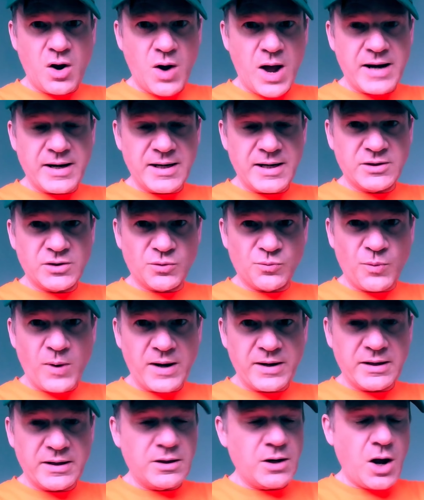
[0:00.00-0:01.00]
I need to
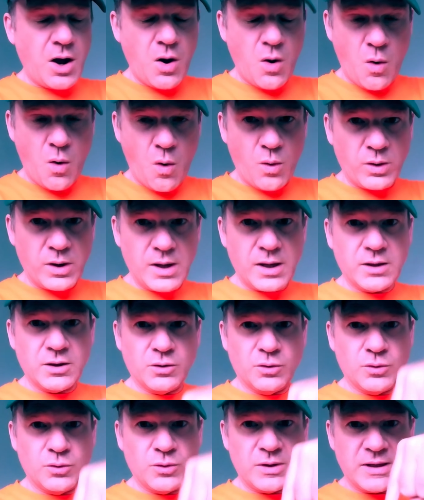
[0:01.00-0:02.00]
run. No,
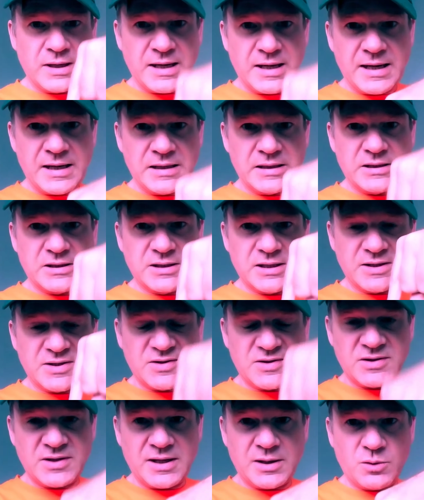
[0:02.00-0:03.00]
you need to
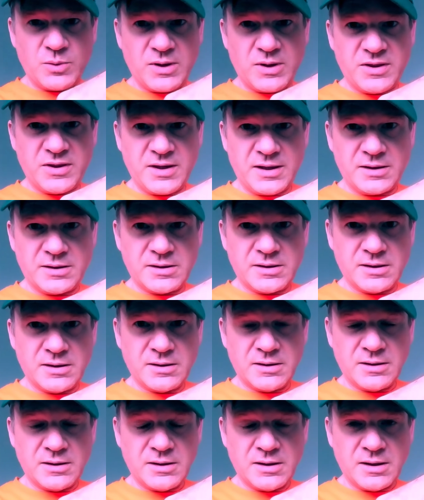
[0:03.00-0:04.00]
sit with it.
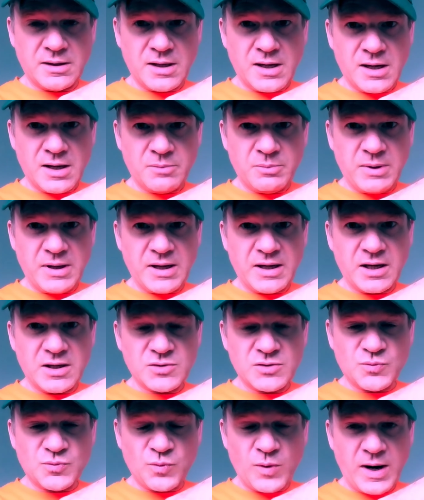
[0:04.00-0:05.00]

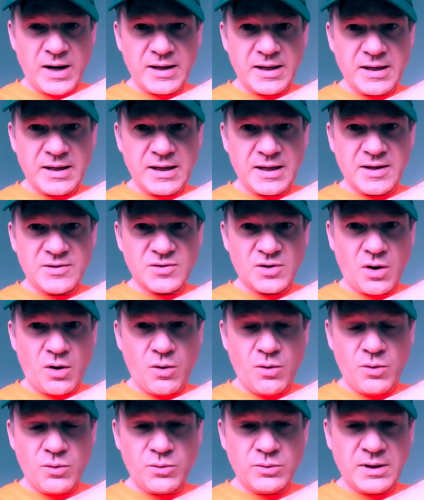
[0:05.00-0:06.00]
Because running is
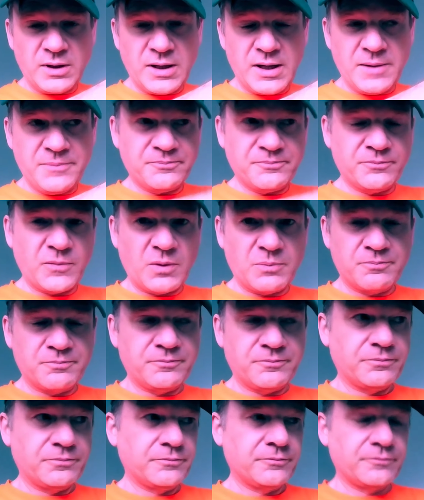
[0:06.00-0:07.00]
only
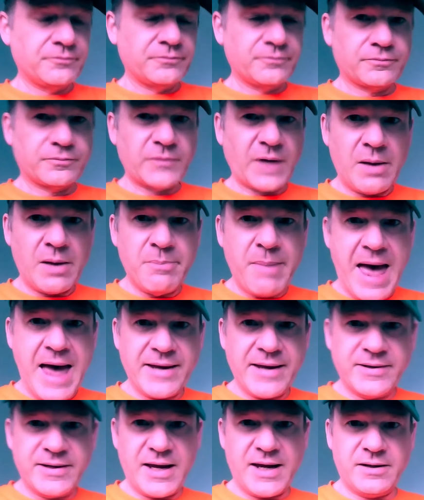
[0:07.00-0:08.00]
a
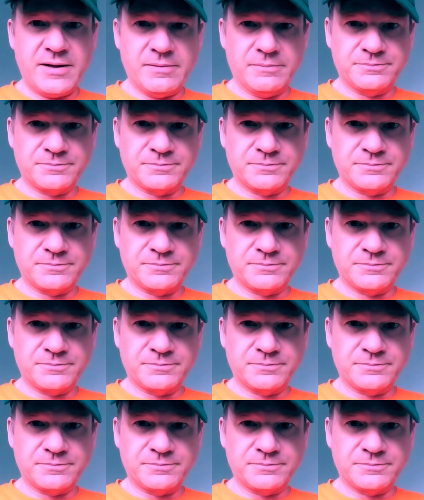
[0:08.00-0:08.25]
Band-Aid.